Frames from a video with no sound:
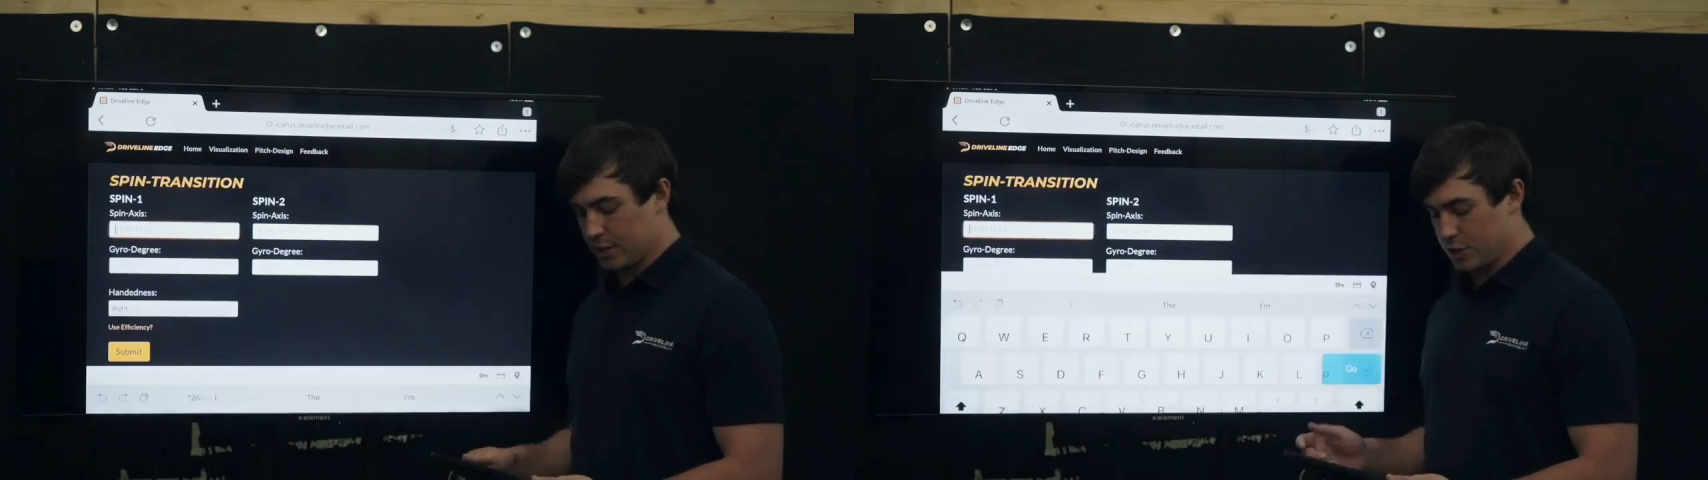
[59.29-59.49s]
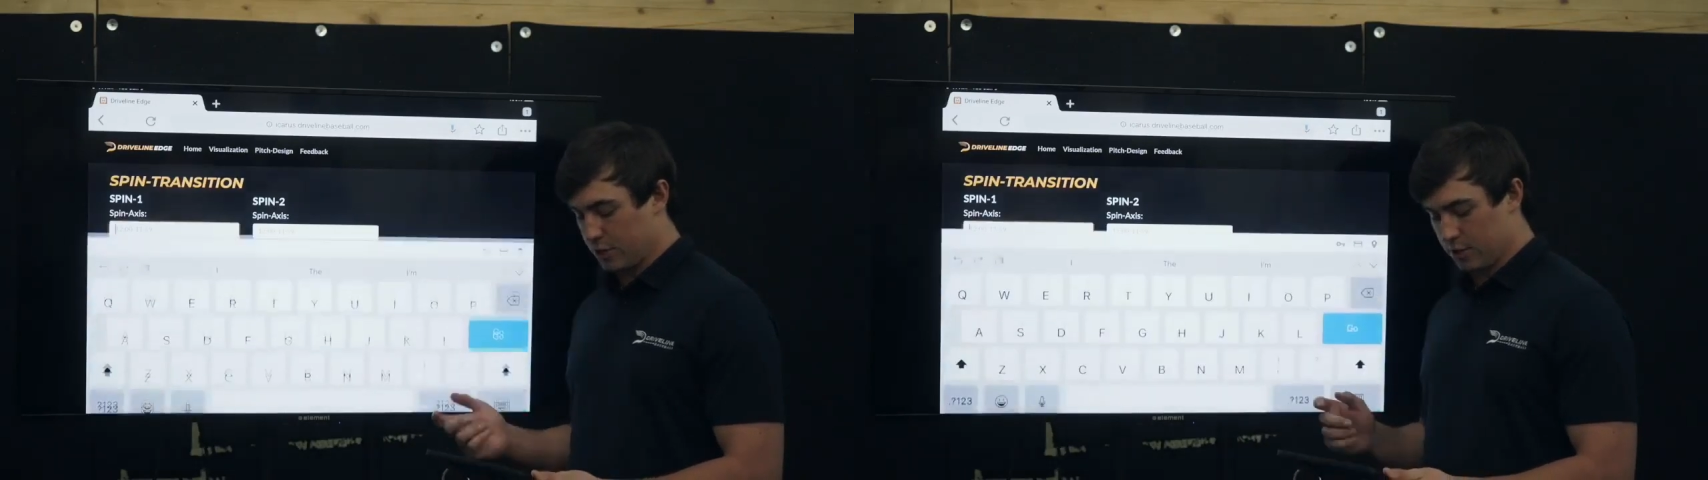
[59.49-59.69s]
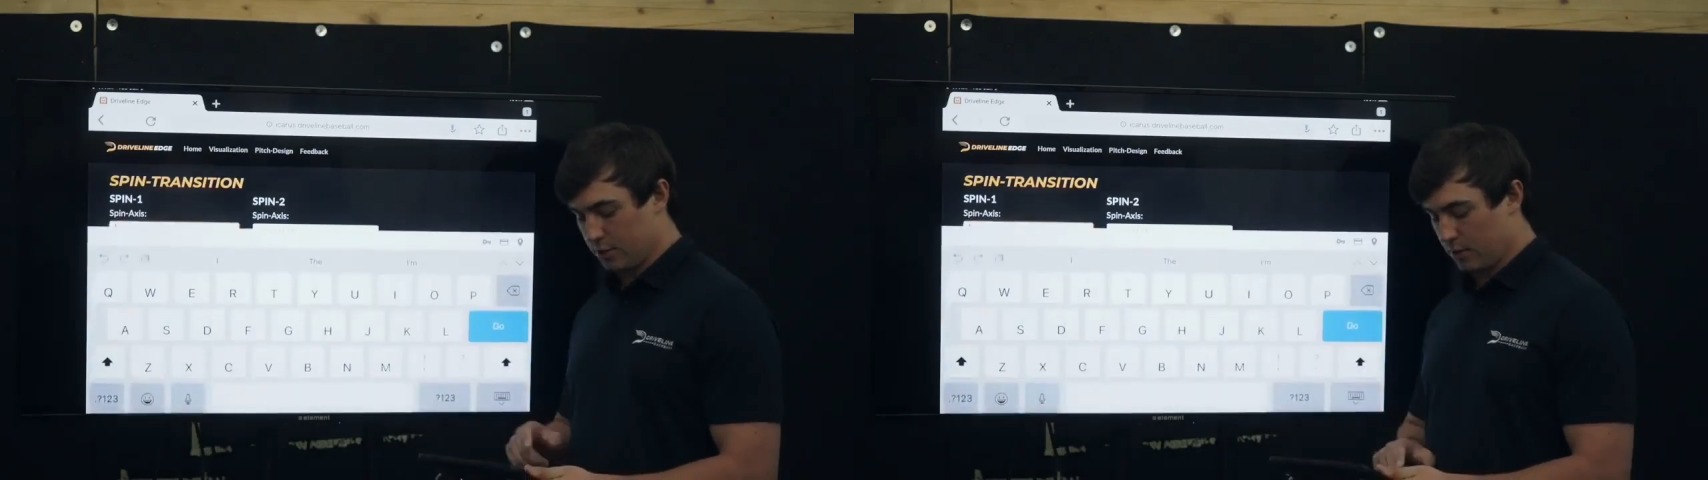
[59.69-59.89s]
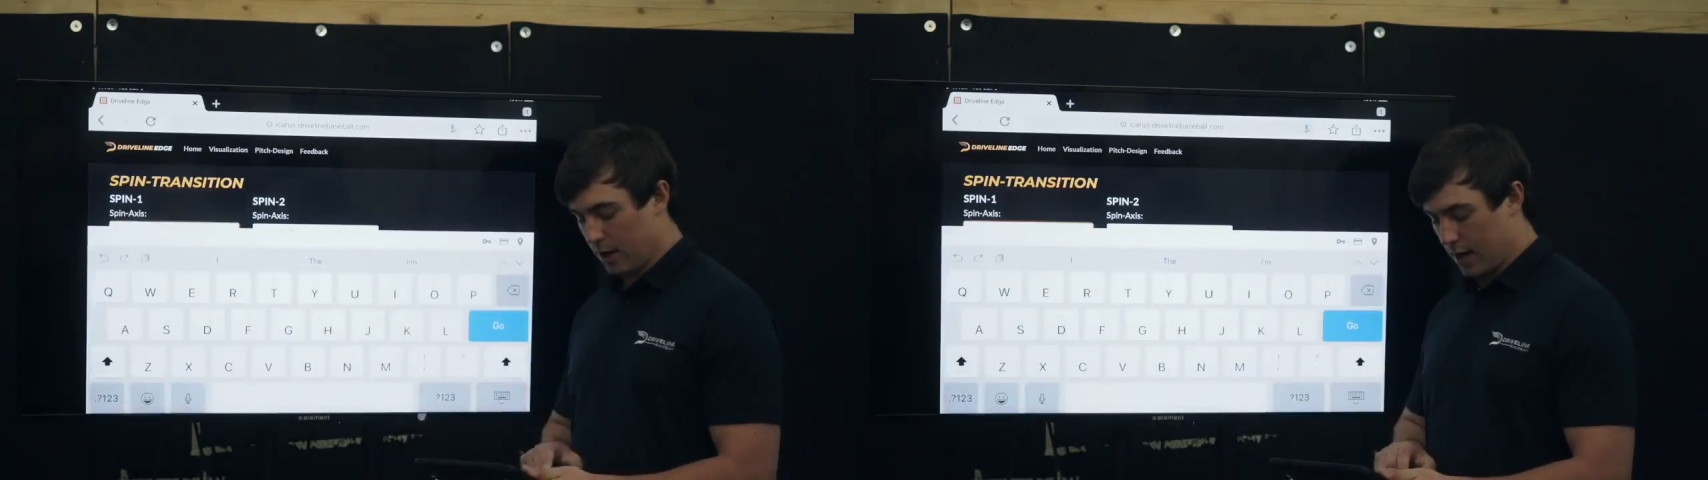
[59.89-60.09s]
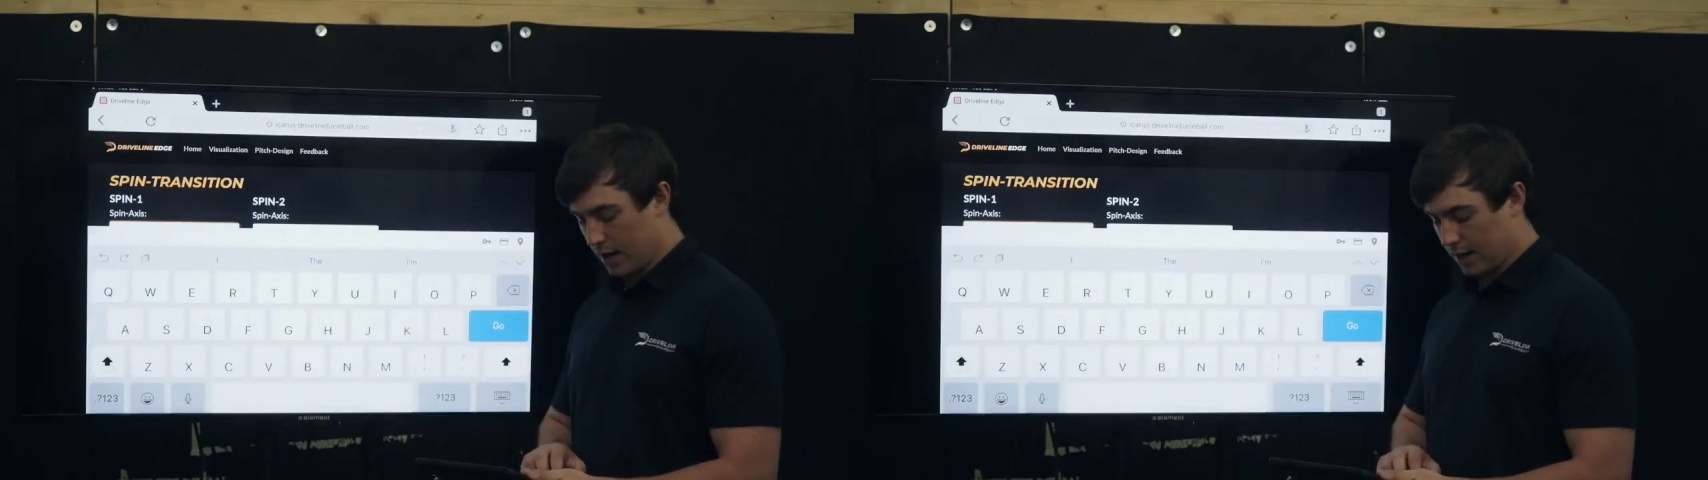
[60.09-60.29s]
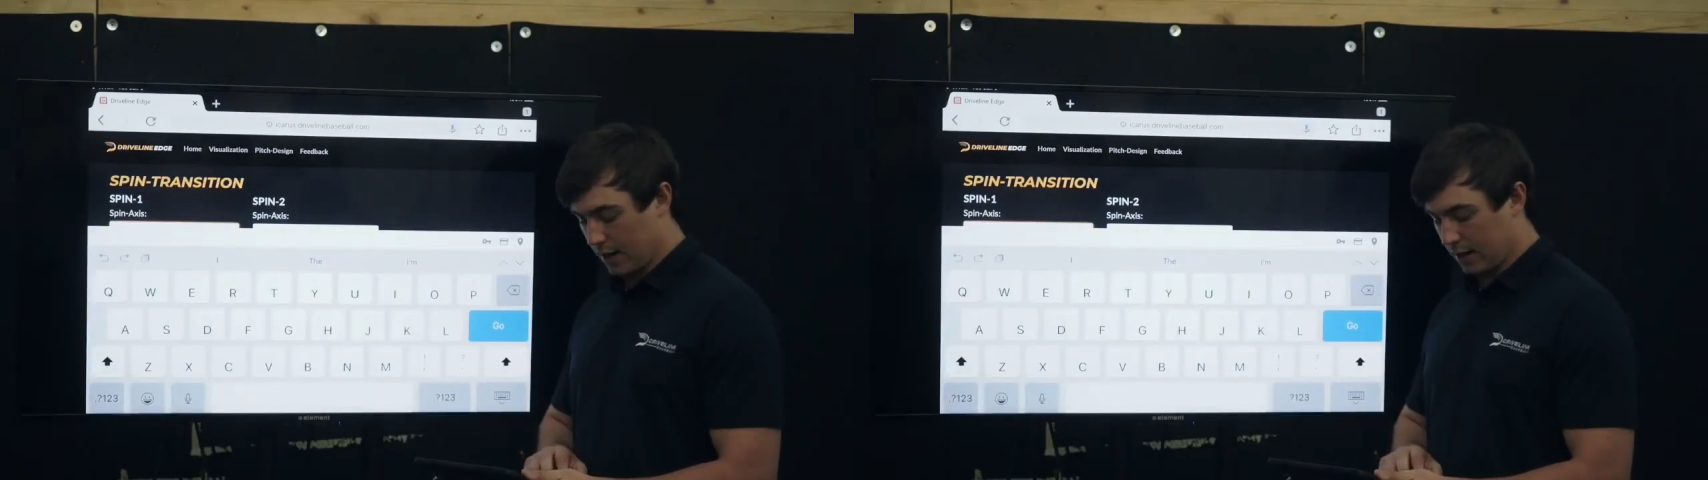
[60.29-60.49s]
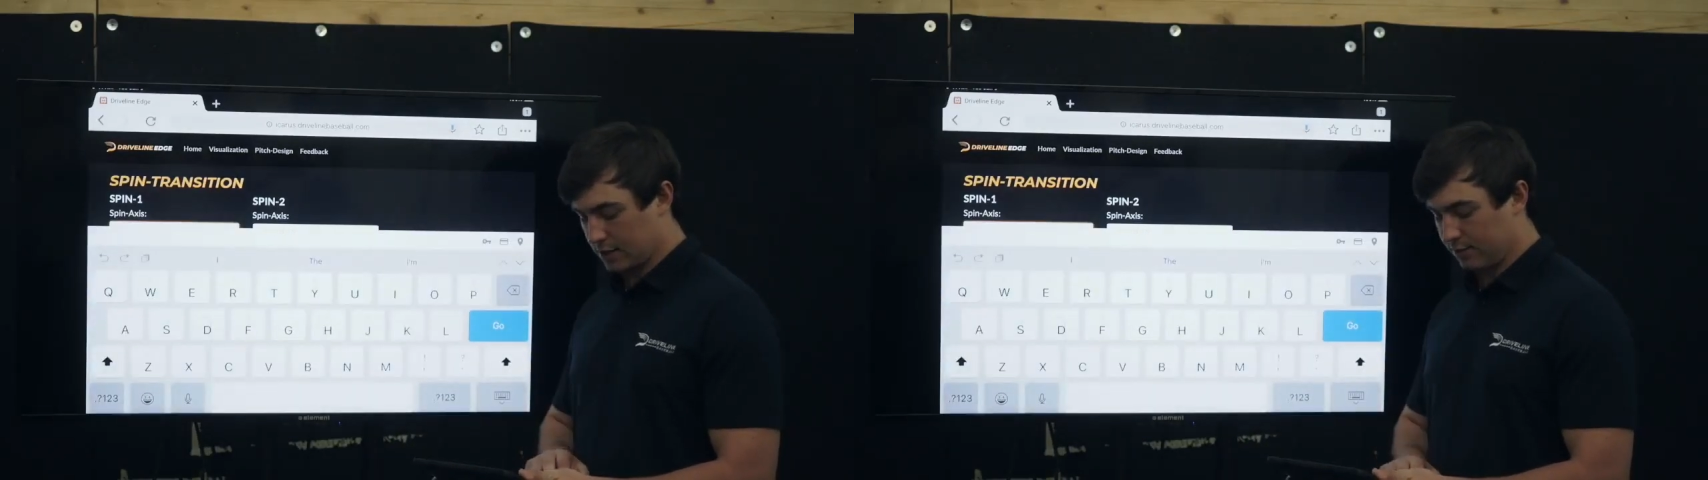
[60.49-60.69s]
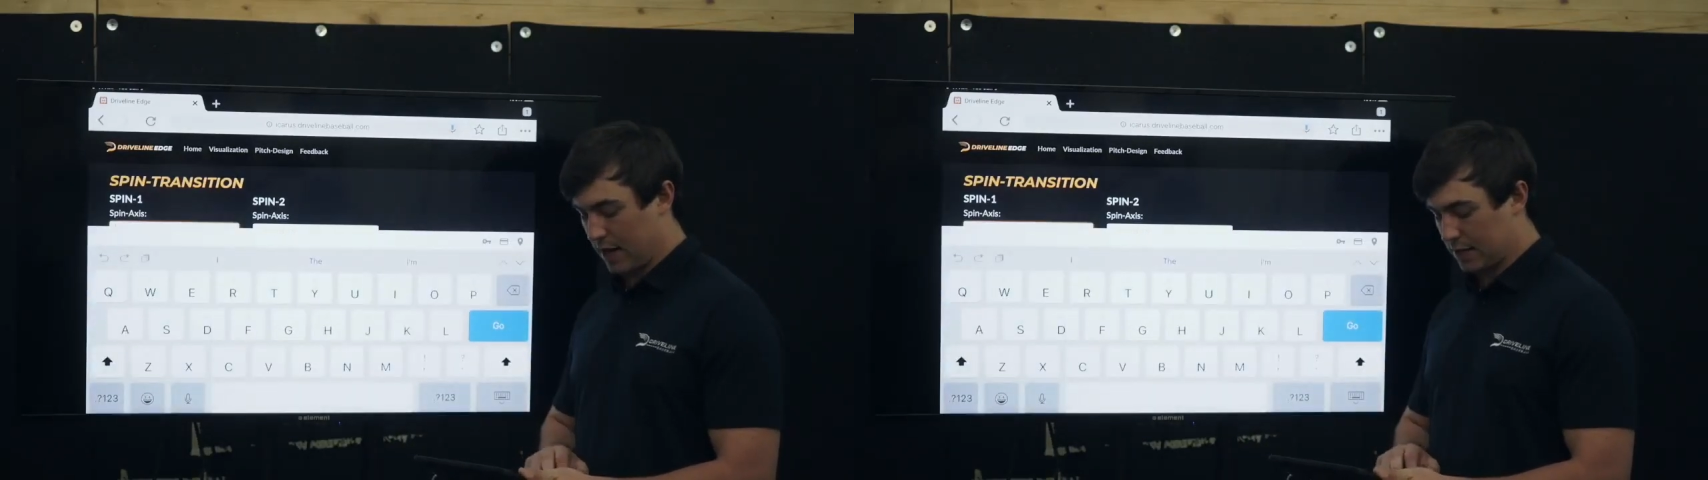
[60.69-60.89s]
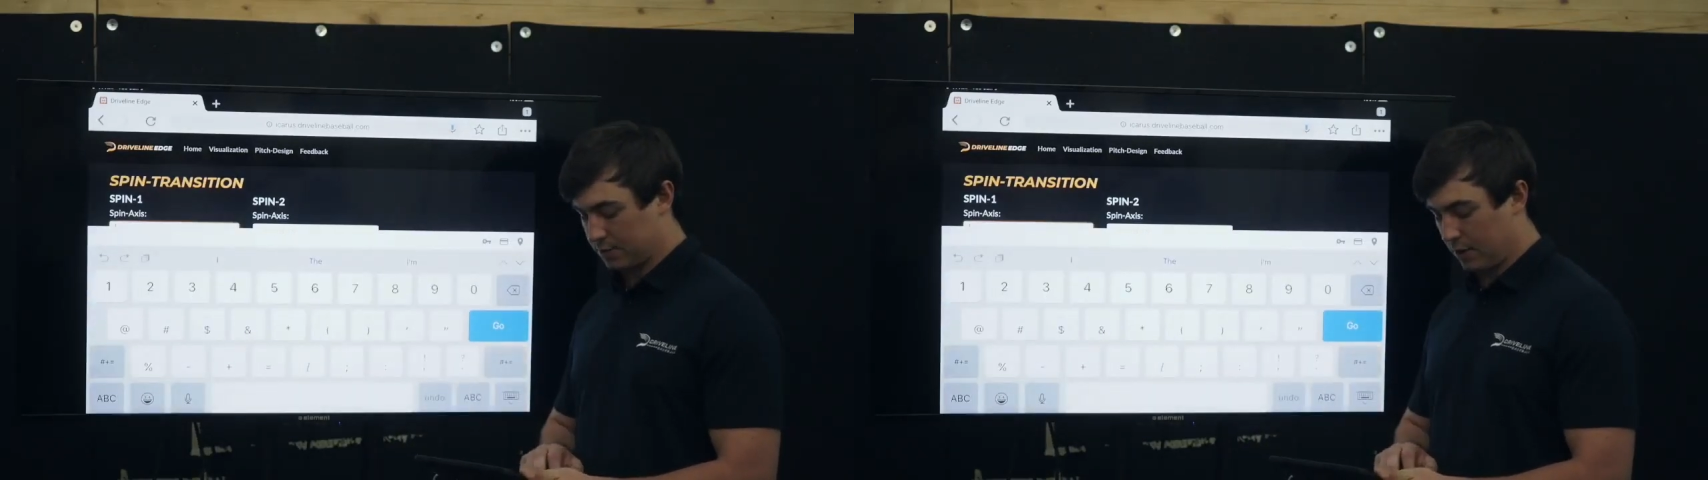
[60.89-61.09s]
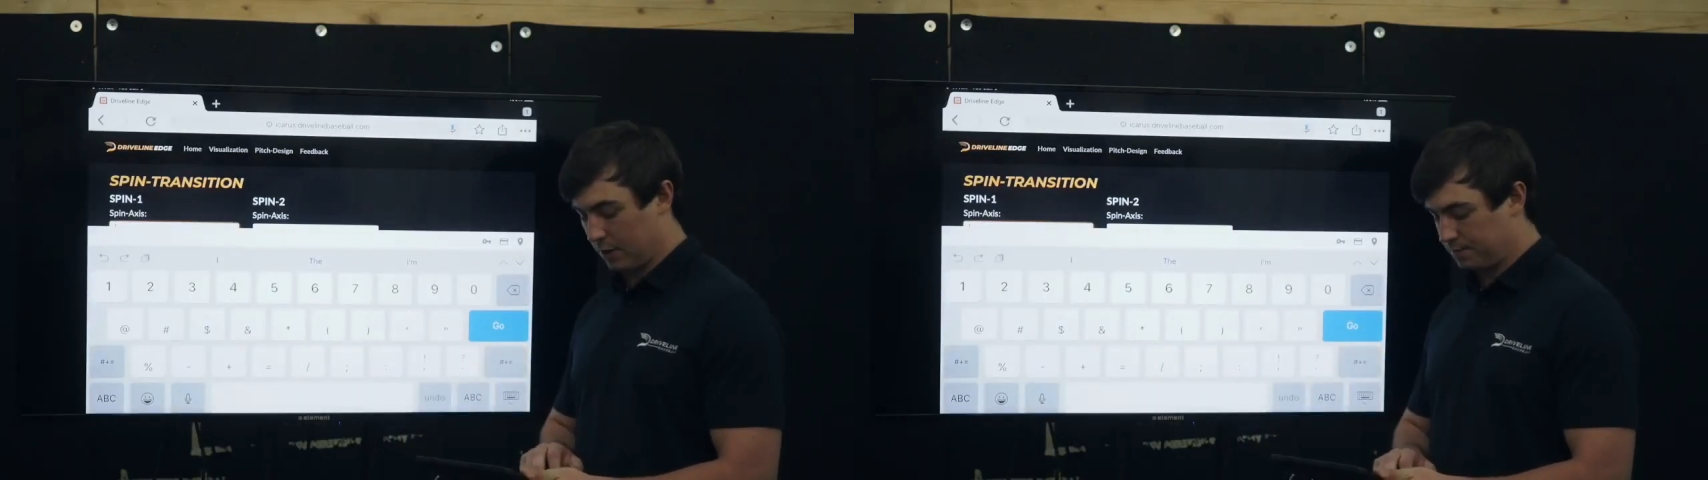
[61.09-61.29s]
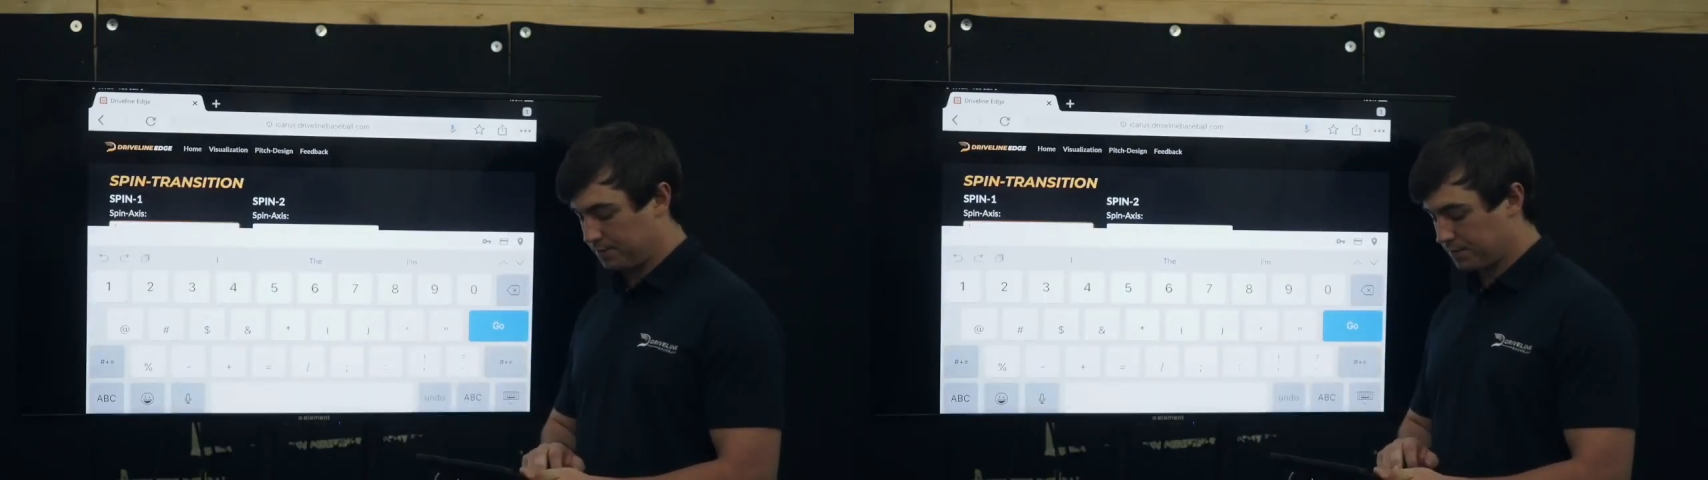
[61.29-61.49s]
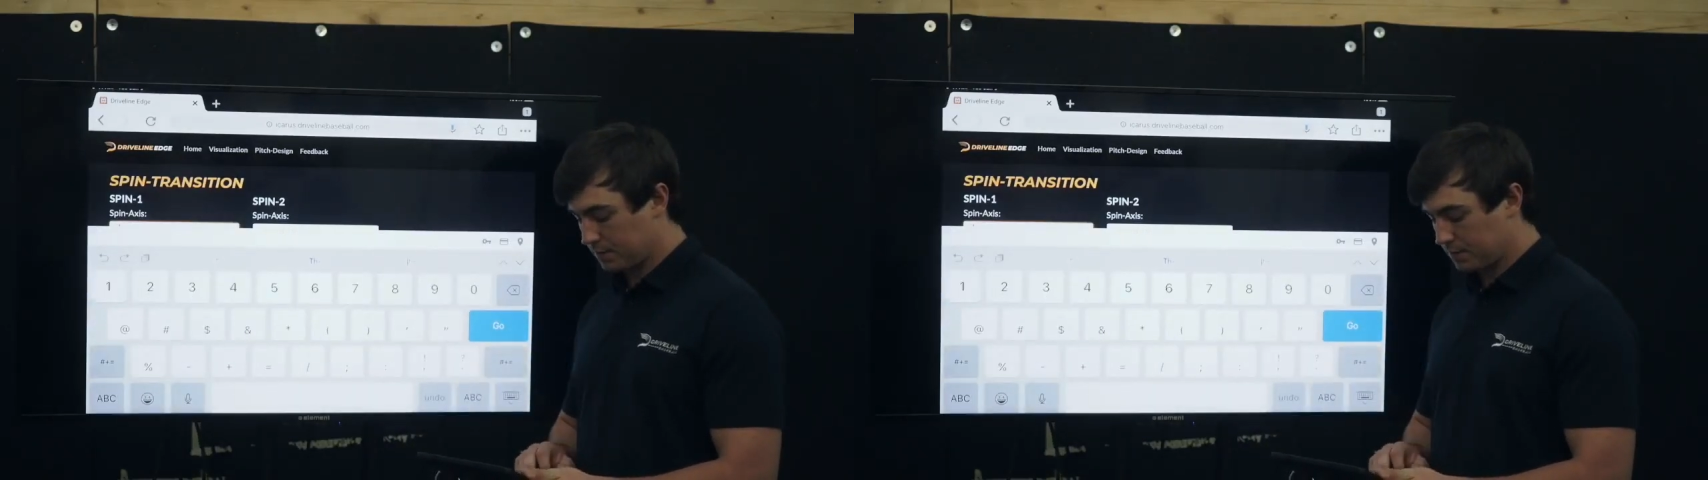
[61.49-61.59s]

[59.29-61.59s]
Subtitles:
issue cutting his fastball.